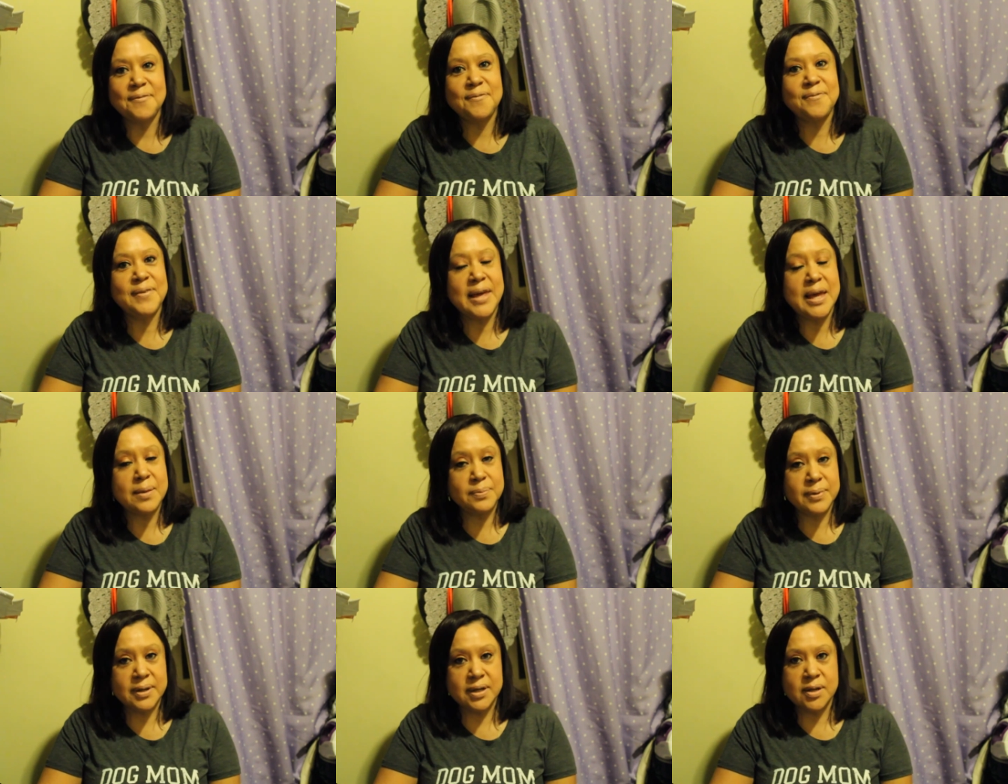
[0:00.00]

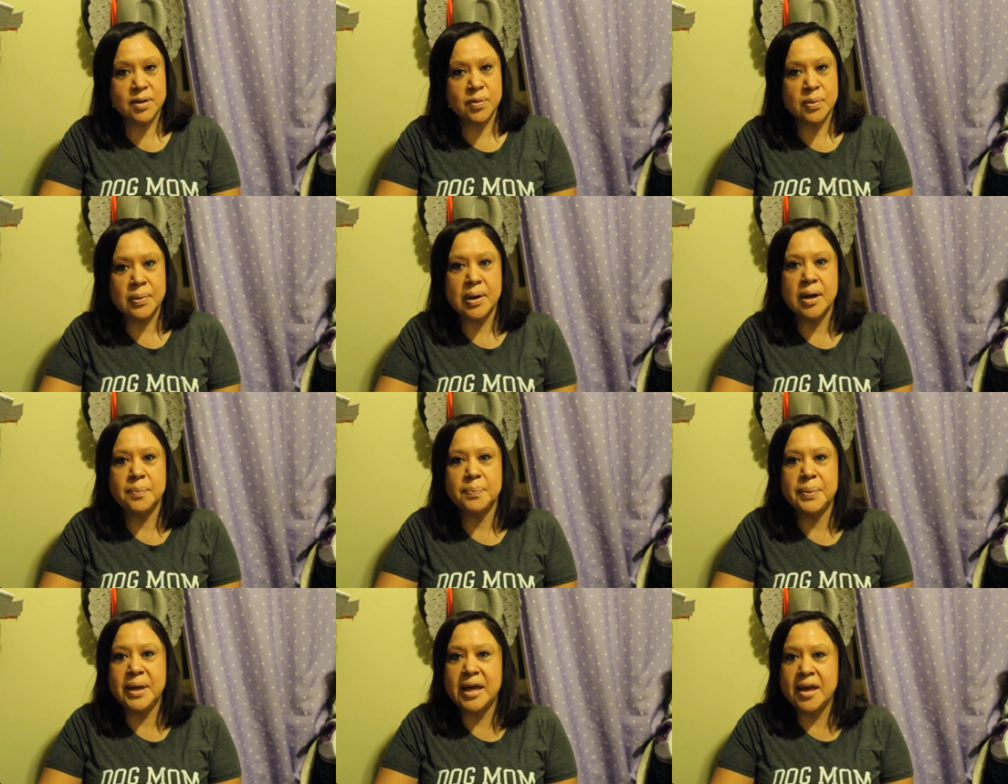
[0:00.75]
favorite
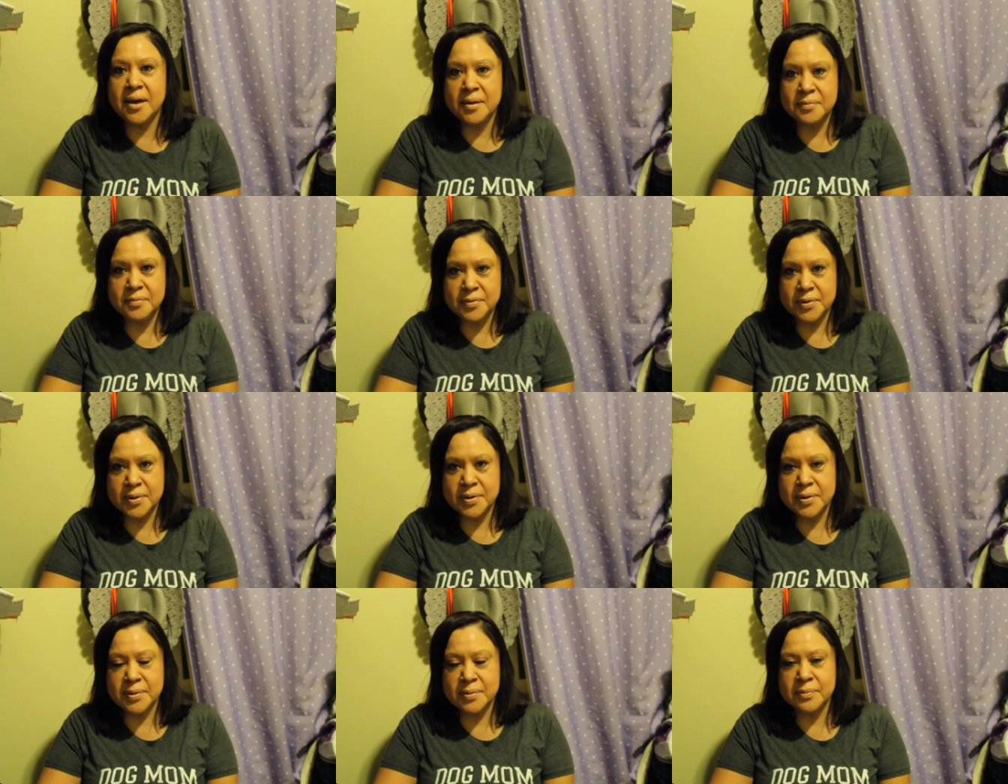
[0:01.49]
crop
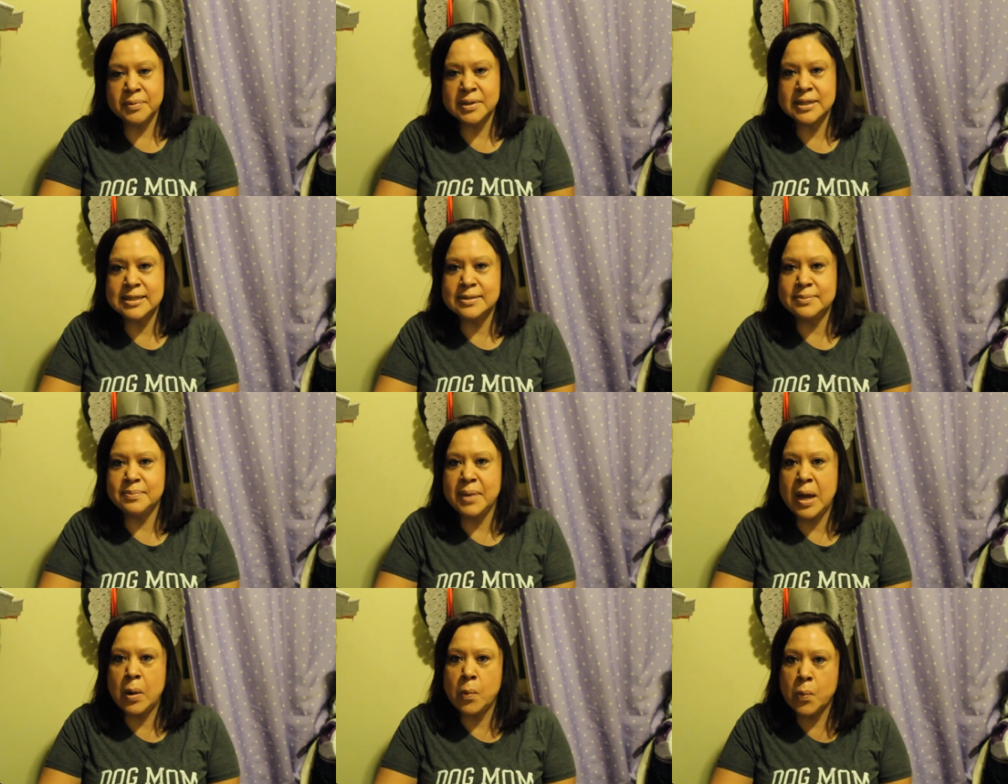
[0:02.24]
ever was
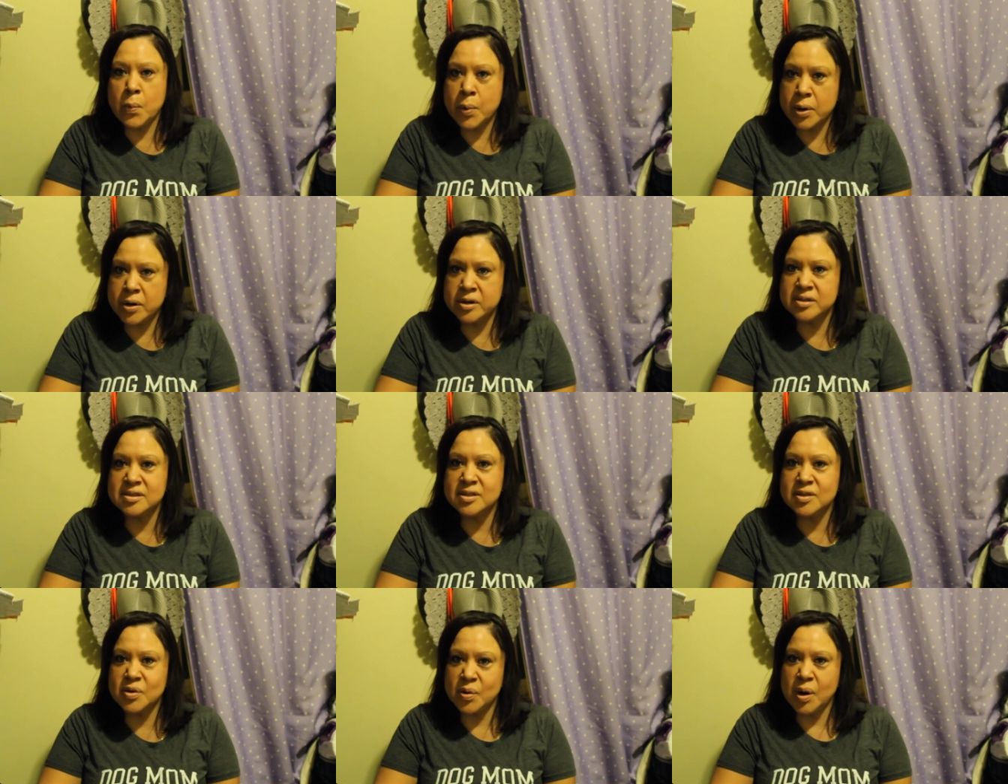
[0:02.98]
my
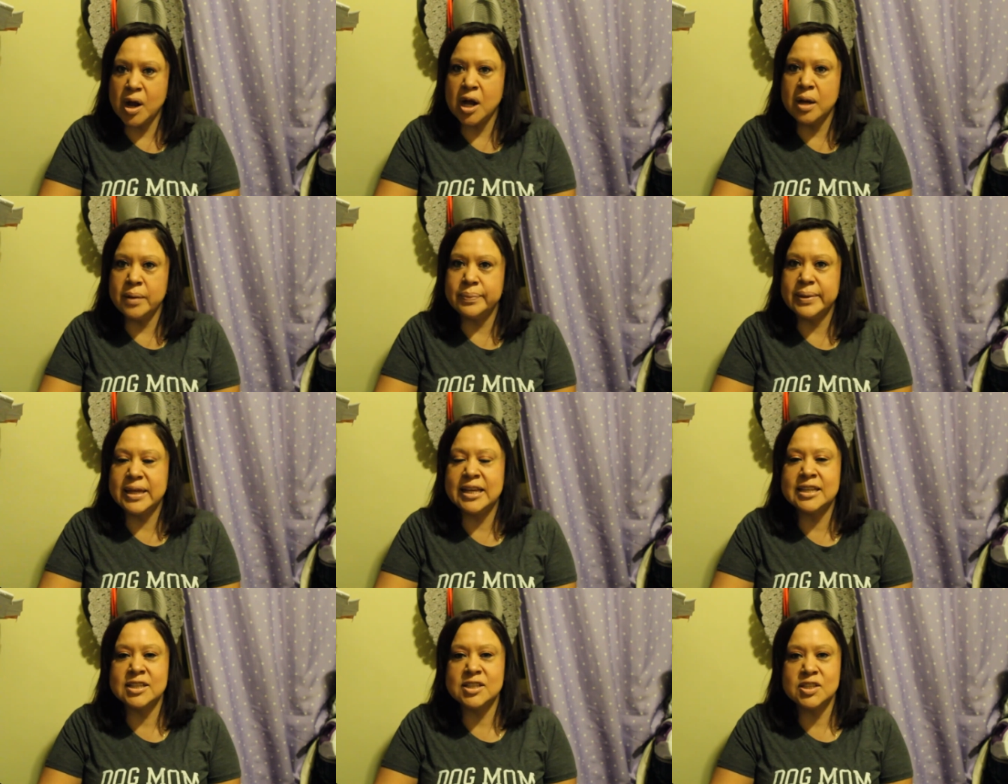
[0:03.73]
worst crop
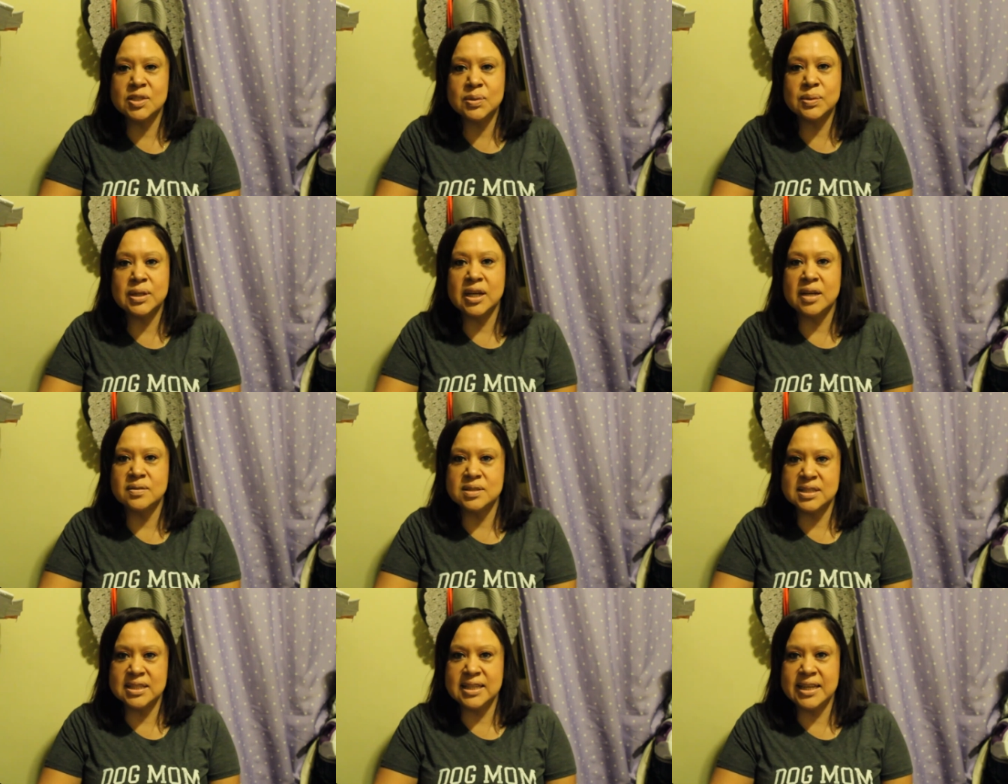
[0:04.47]
in
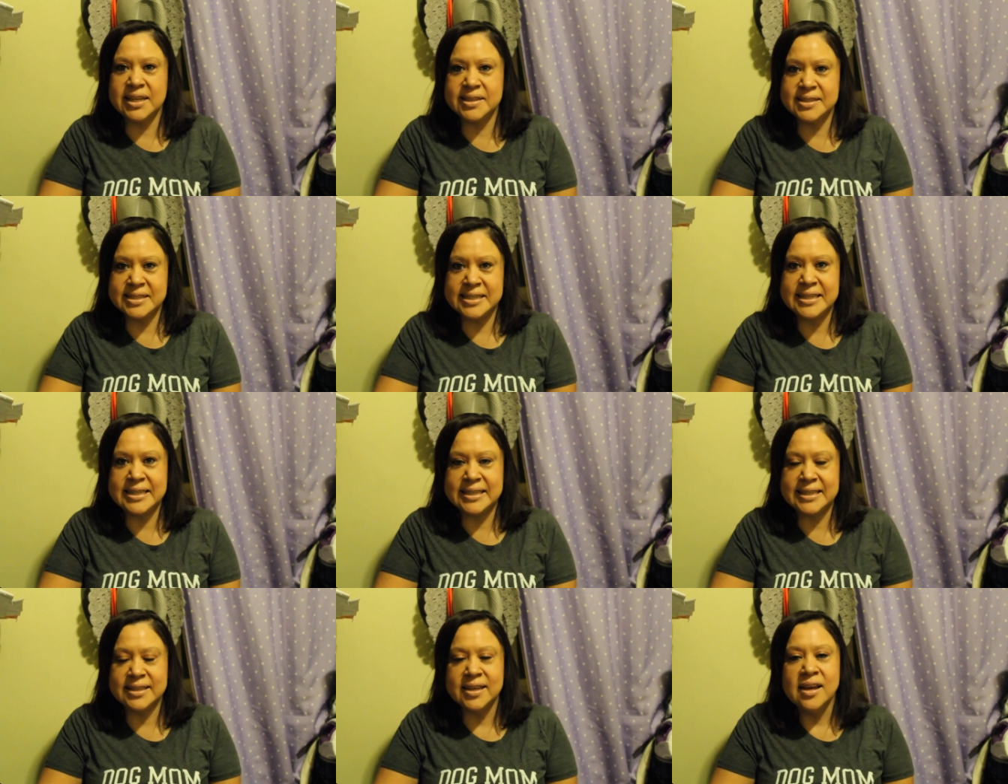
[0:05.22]

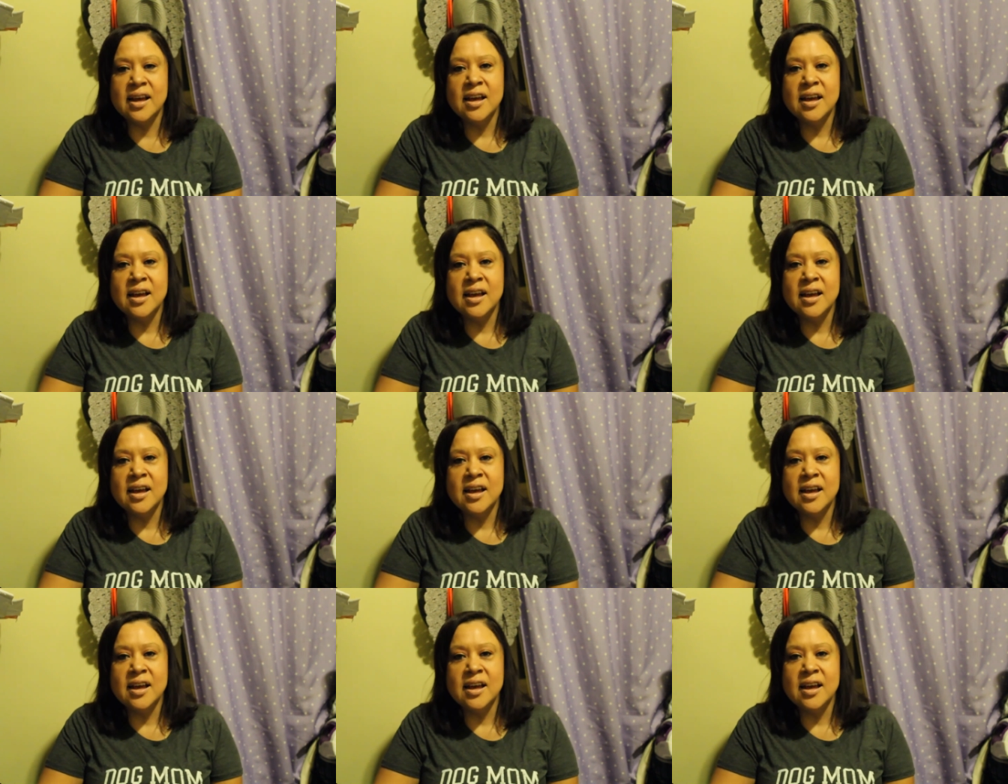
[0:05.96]
2018.